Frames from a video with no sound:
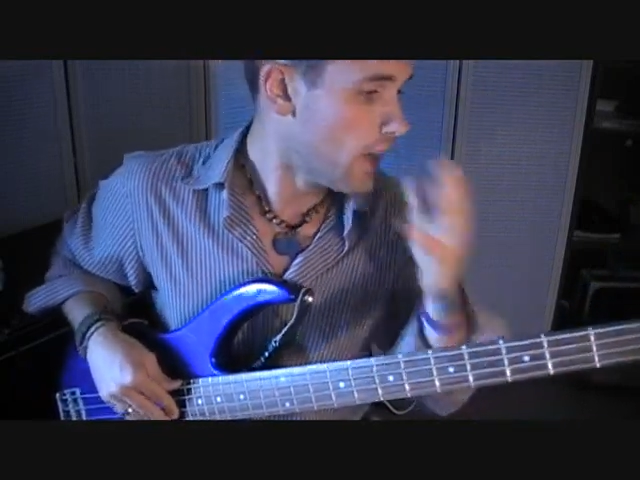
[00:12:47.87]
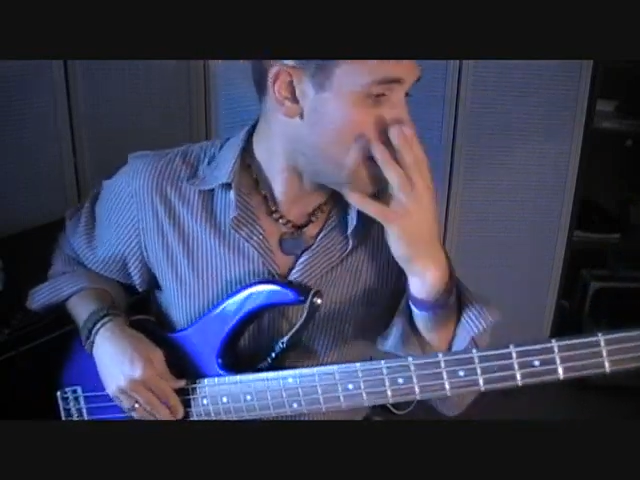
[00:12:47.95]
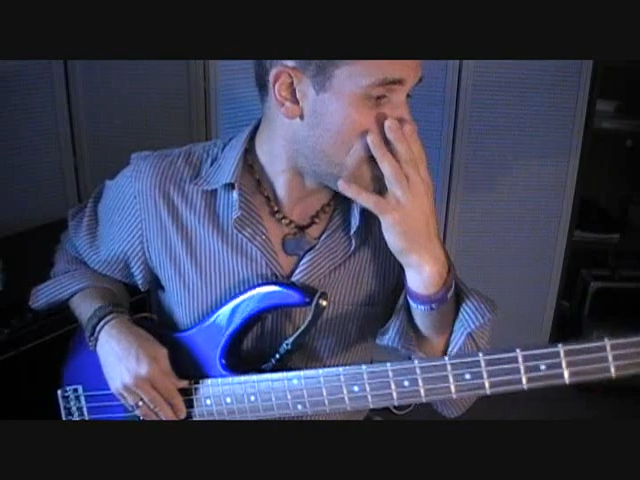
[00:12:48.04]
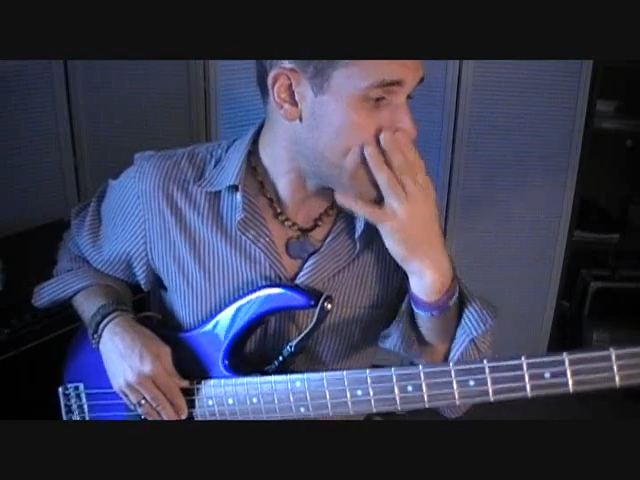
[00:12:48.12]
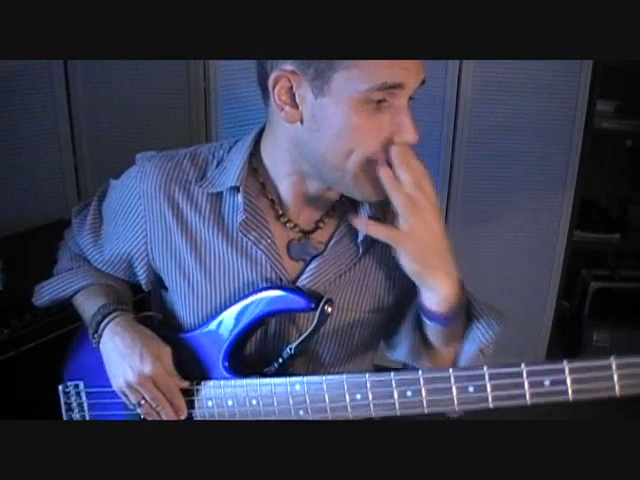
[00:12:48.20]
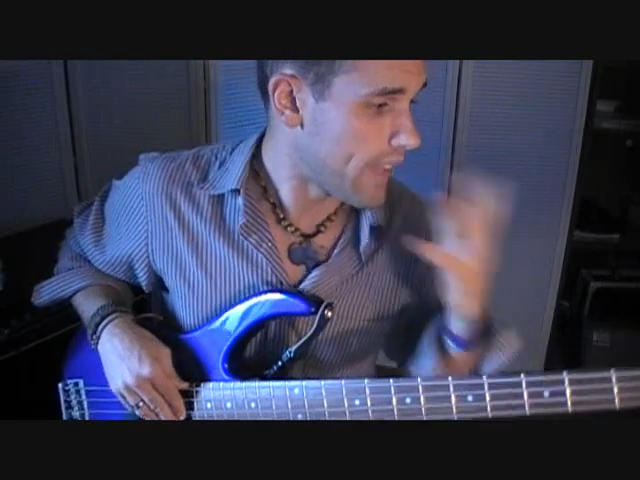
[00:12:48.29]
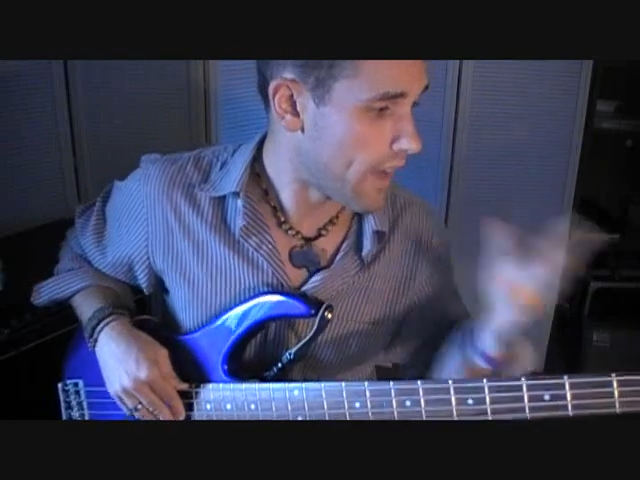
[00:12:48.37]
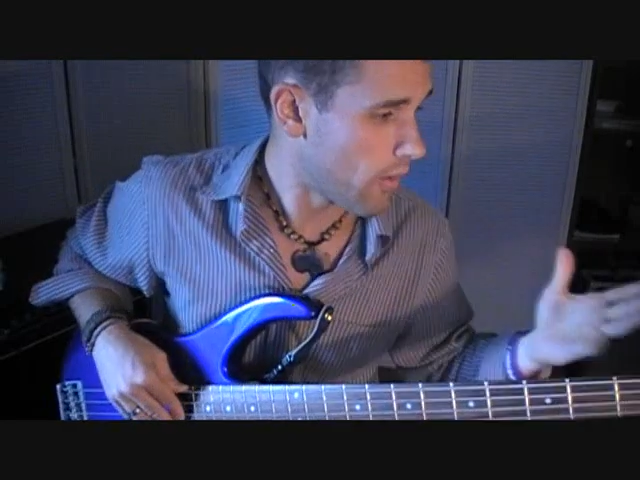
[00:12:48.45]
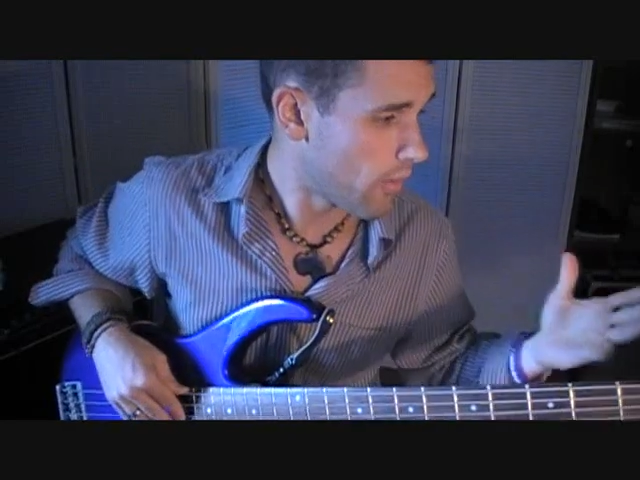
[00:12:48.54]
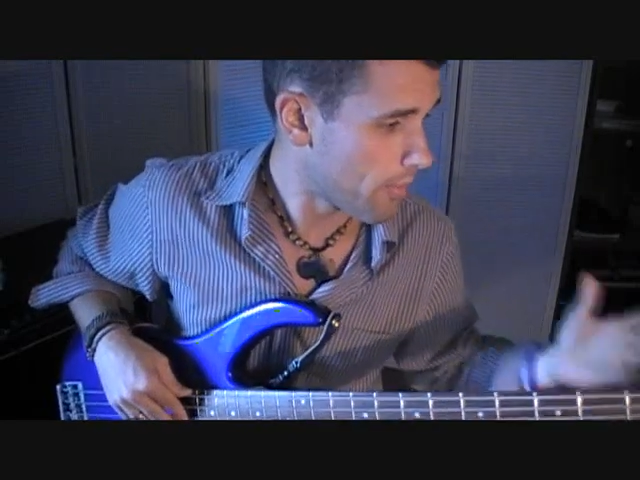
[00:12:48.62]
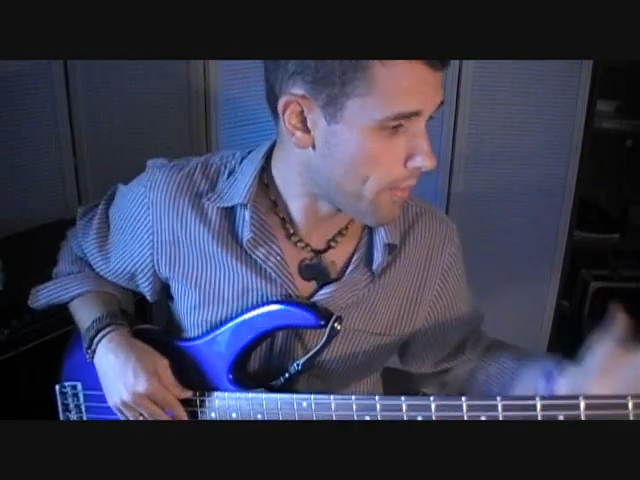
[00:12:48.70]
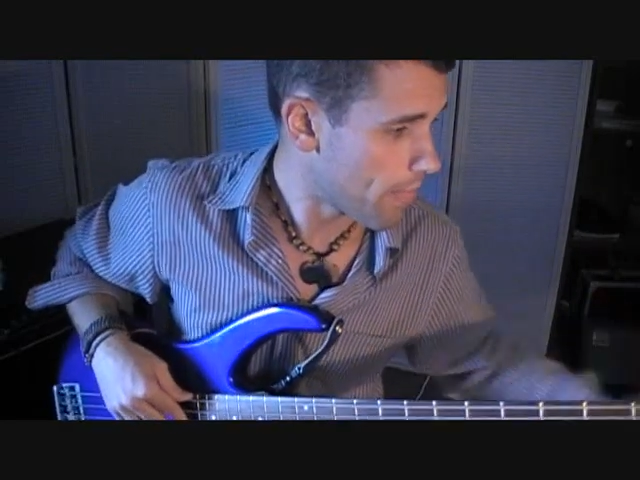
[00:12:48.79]
Alright,
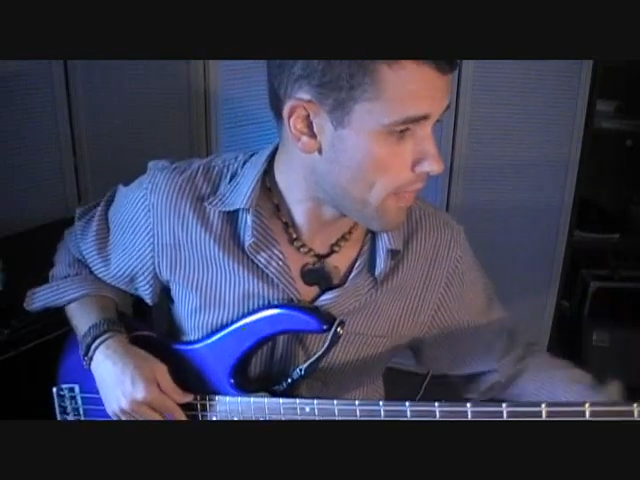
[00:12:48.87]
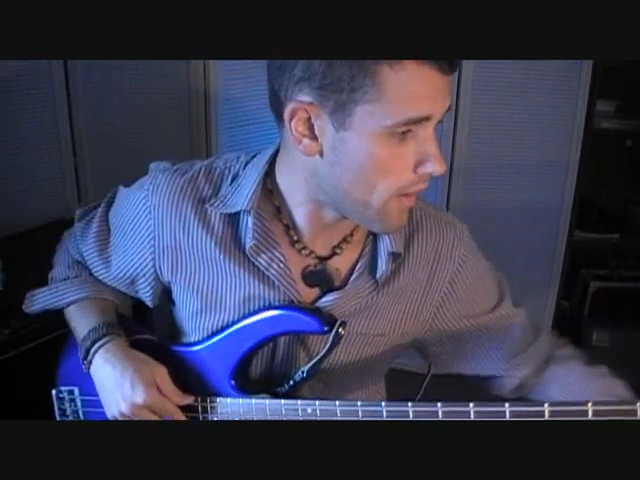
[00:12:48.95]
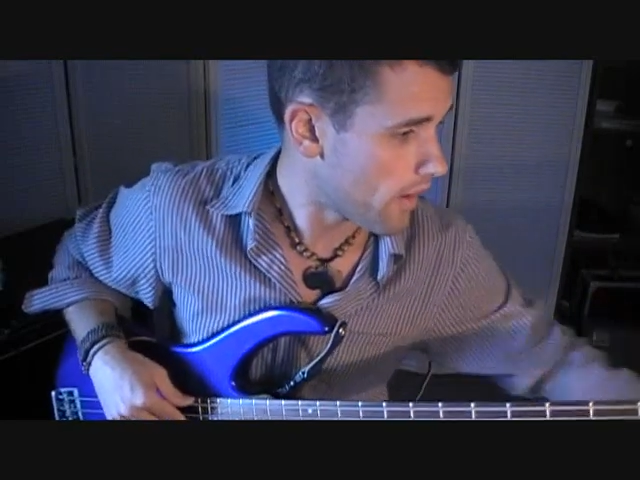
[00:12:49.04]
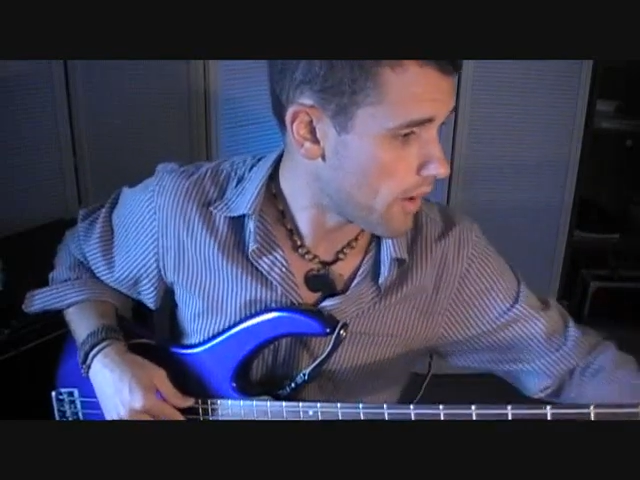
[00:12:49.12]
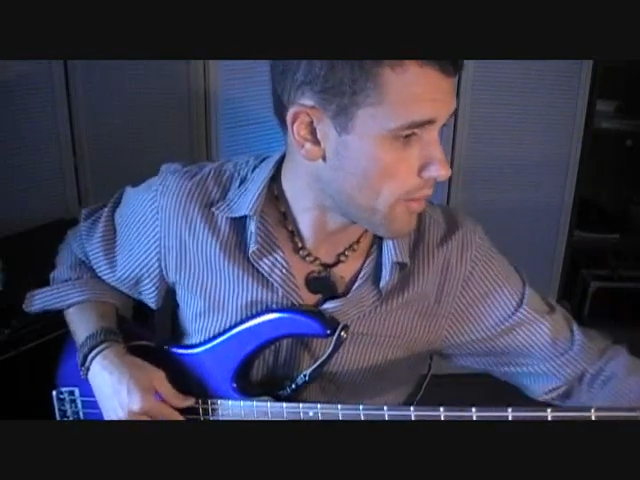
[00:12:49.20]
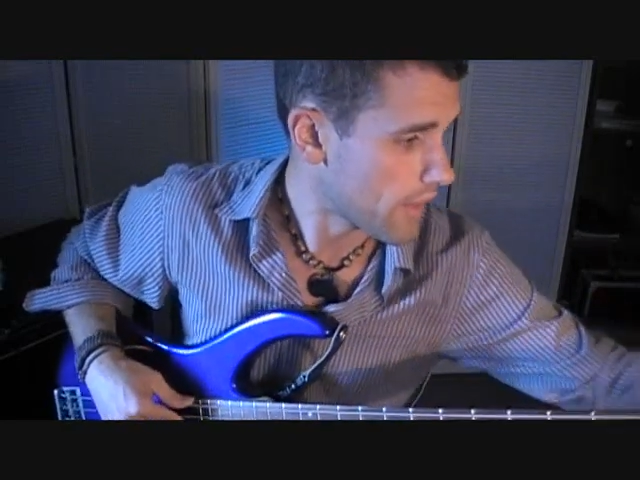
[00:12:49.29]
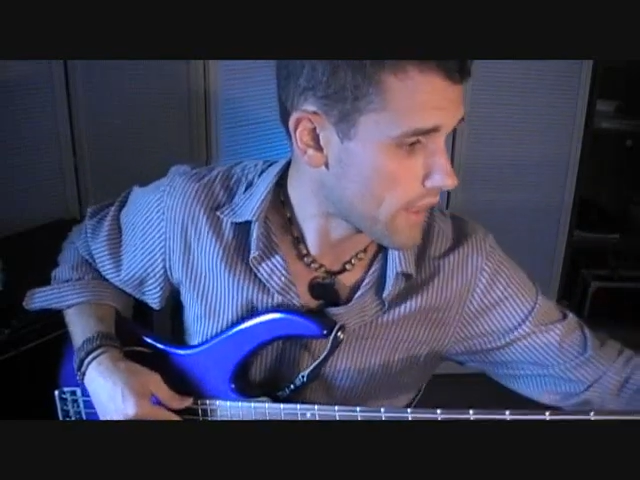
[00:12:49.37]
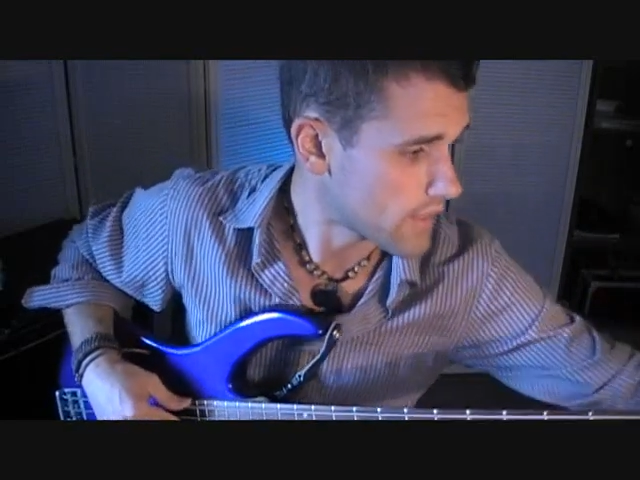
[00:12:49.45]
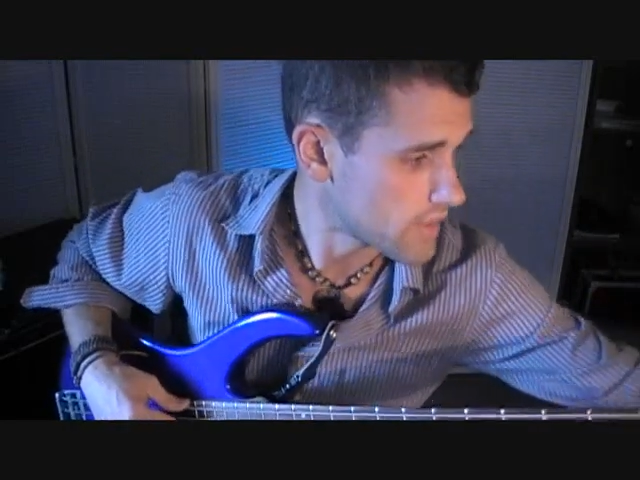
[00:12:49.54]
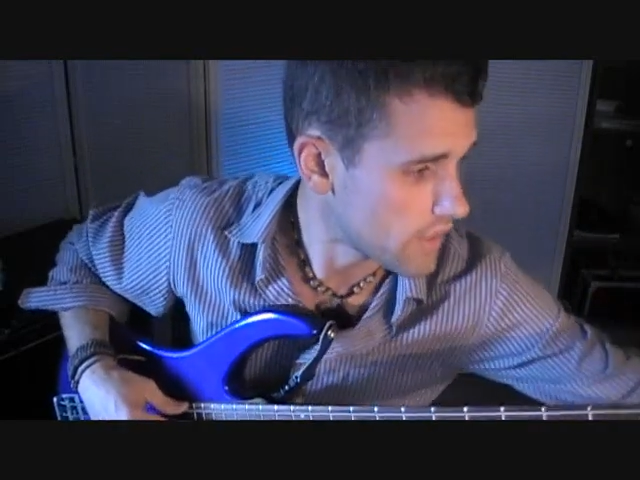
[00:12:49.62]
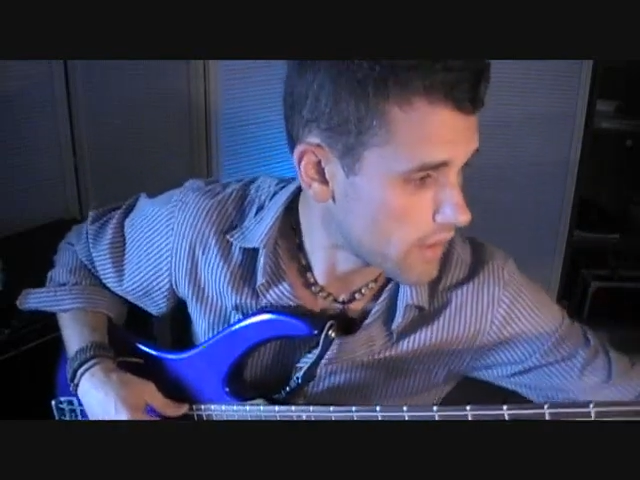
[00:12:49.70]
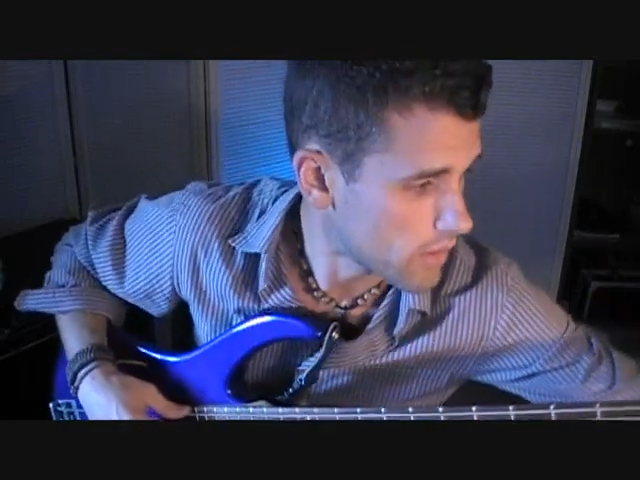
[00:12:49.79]
now, like I
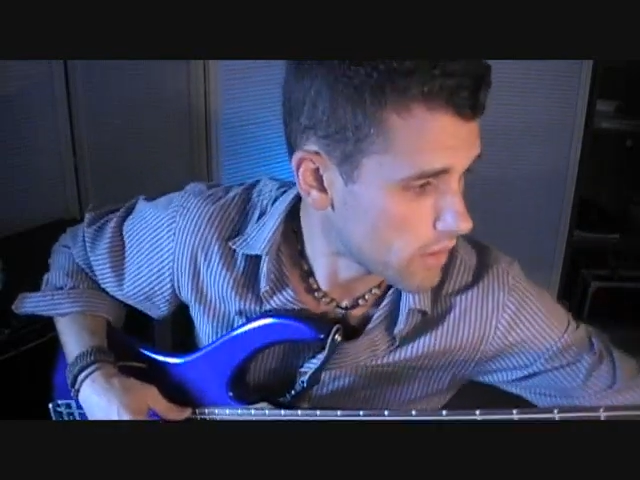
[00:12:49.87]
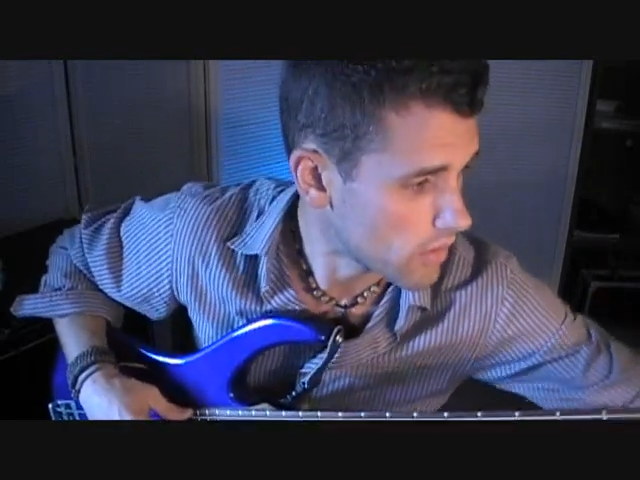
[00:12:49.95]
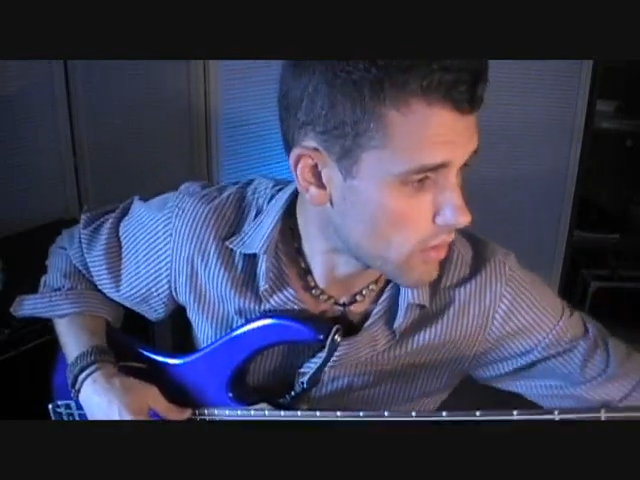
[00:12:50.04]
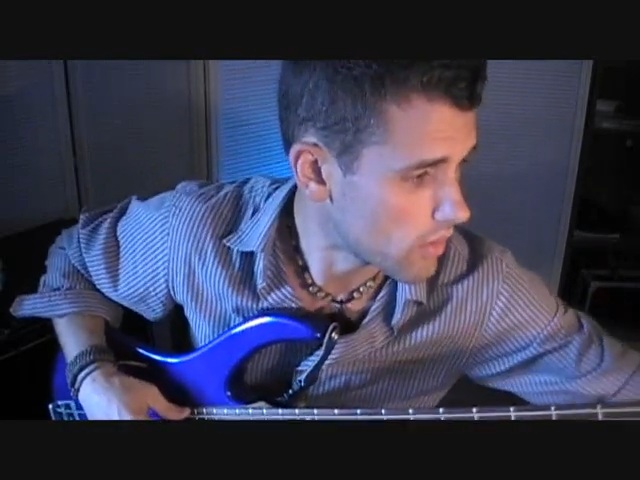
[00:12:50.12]
said